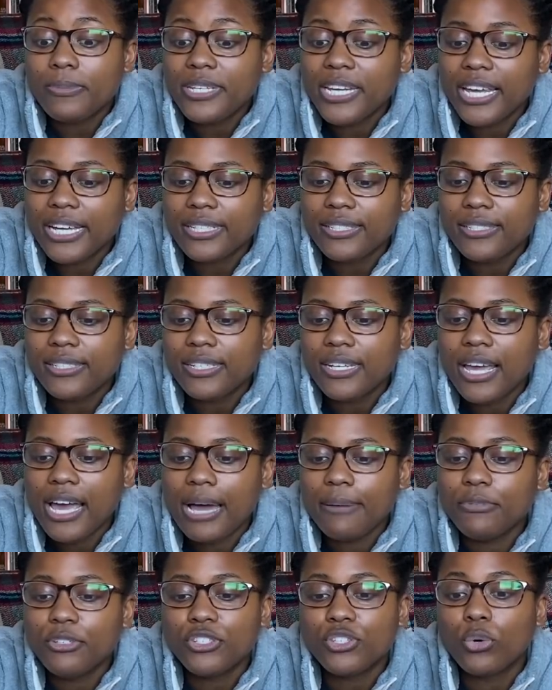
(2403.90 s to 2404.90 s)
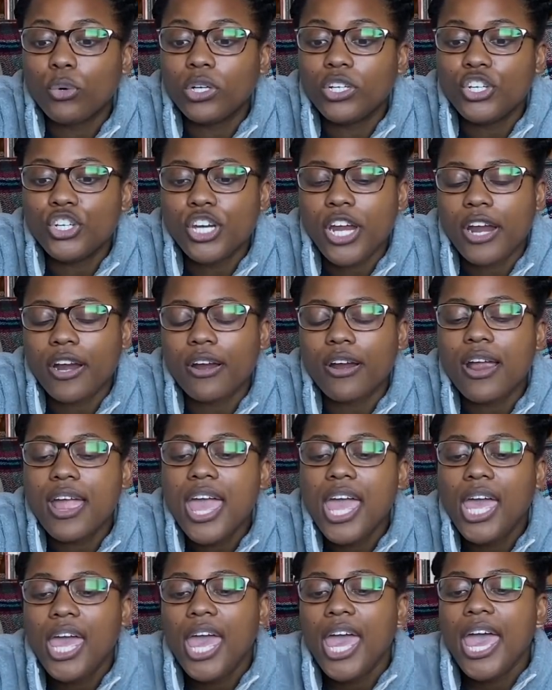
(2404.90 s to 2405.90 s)
Text, I'm just going to share.
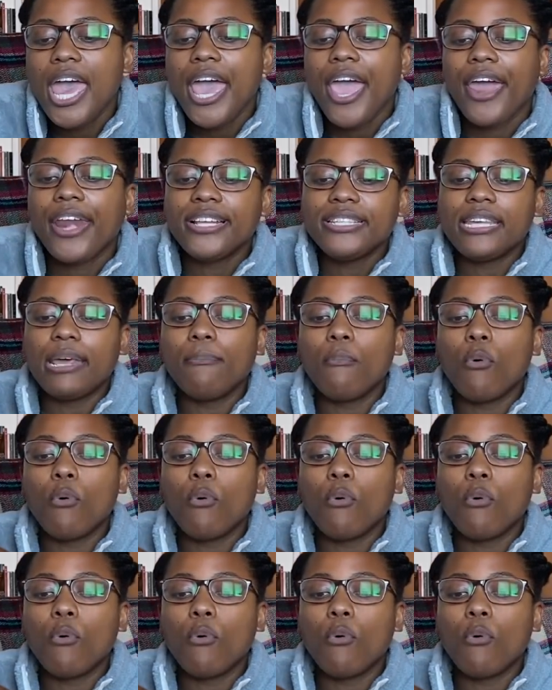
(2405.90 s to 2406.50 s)
And it said,